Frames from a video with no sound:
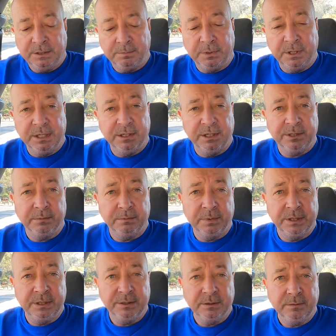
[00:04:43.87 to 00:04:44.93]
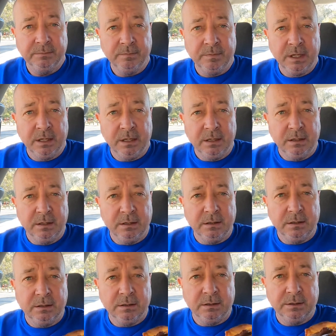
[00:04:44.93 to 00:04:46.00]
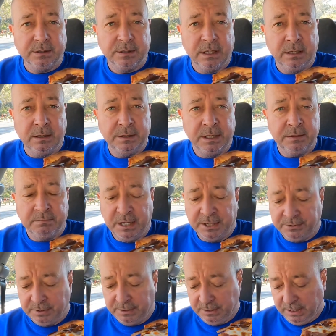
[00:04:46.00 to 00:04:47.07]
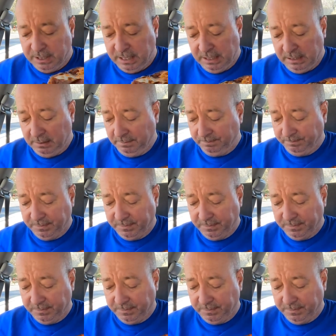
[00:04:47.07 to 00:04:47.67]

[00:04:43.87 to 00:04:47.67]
a pretty decent piece. So I didn't measure it today.